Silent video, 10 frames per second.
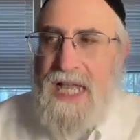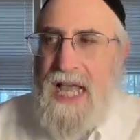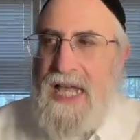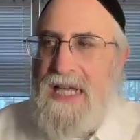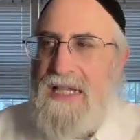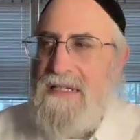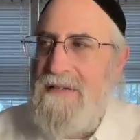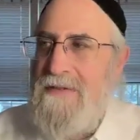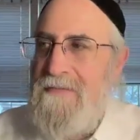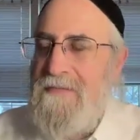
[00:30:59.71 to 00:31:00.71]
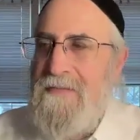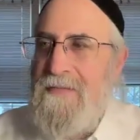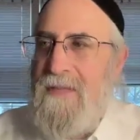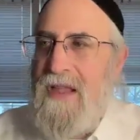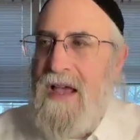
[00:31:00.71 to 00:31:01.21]
And
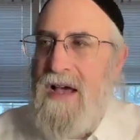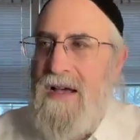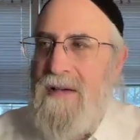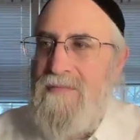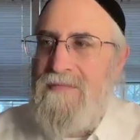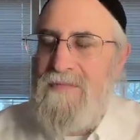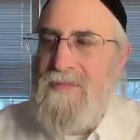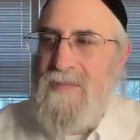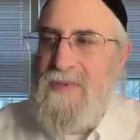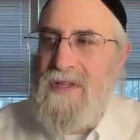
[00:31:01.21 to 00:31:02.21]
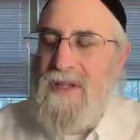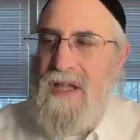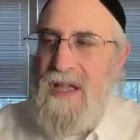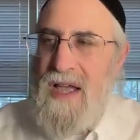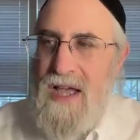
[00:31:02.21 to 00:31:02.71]
um,
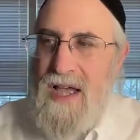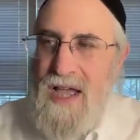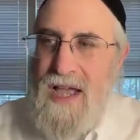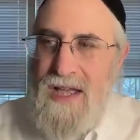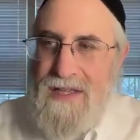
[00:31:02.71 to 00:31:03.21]
uh,